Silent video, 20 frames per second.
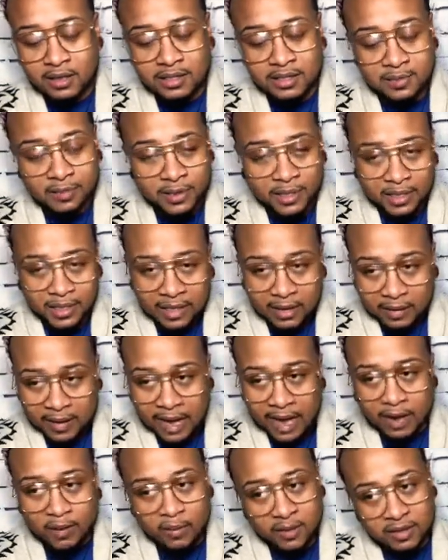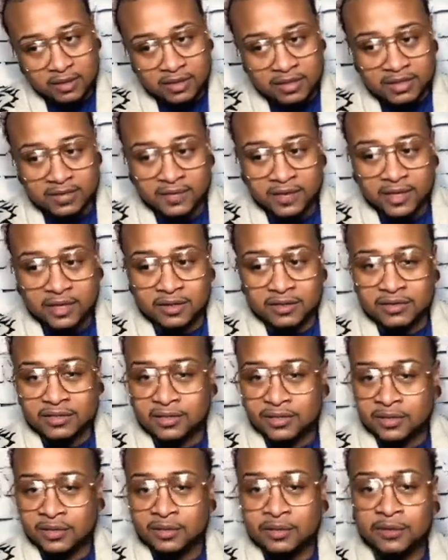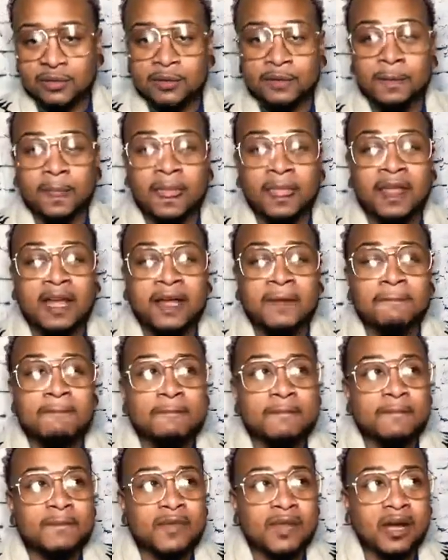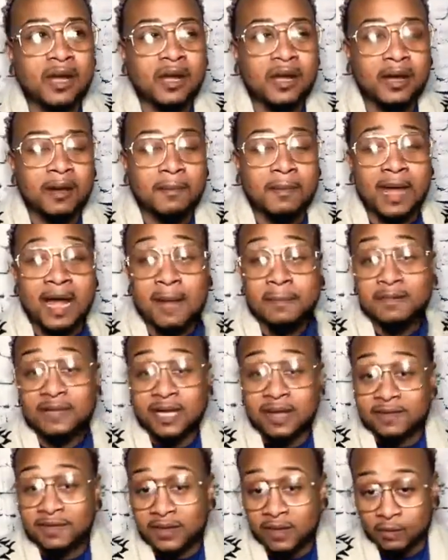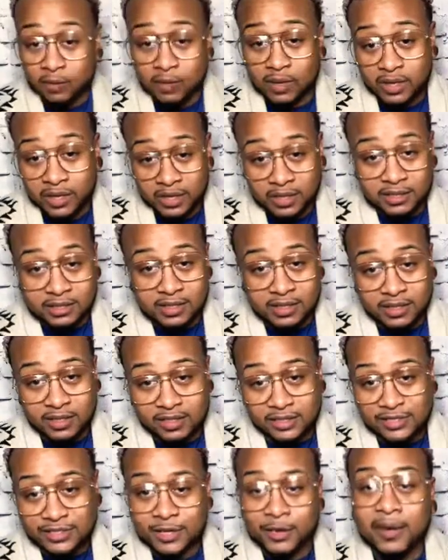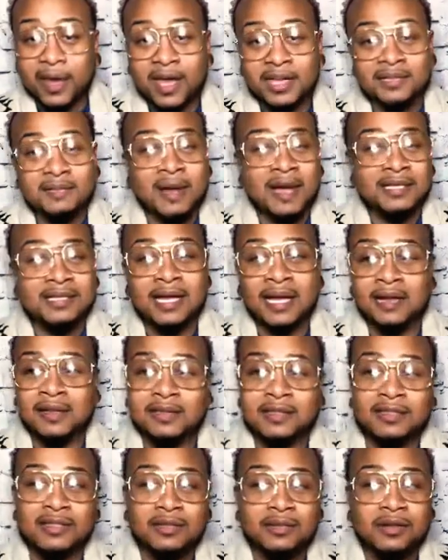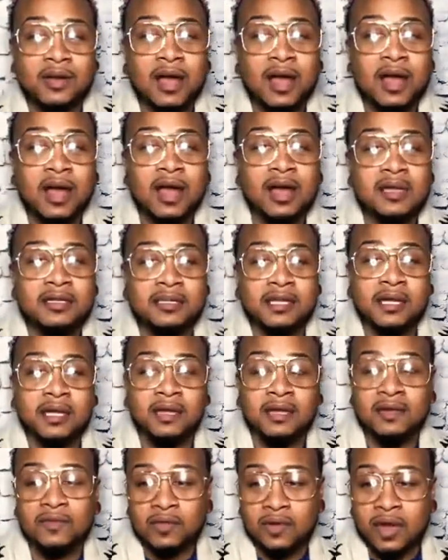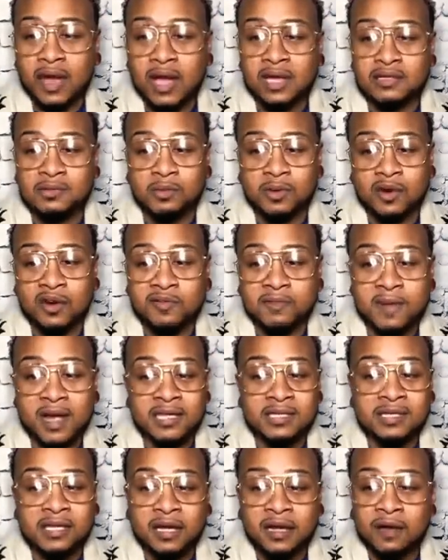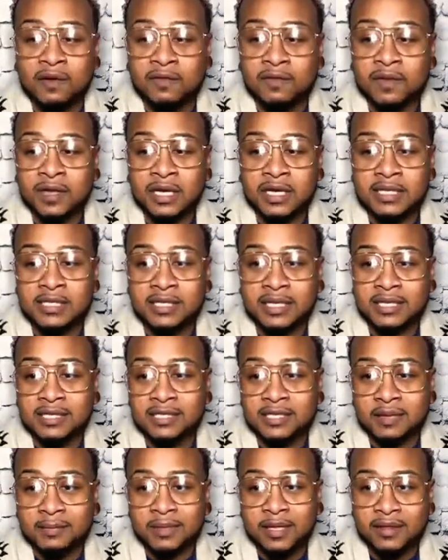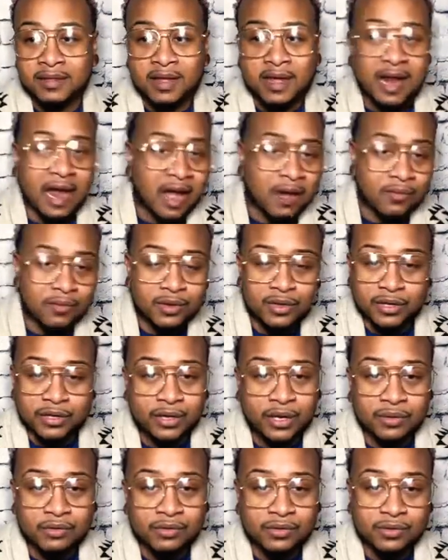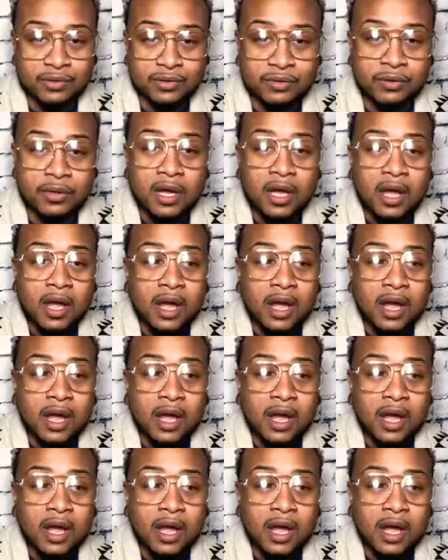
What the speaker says: Depending on how well these videos do, I'm definitely willing to showcase my talents to you guys and give you guys more of myself, because it's something that I really don't do.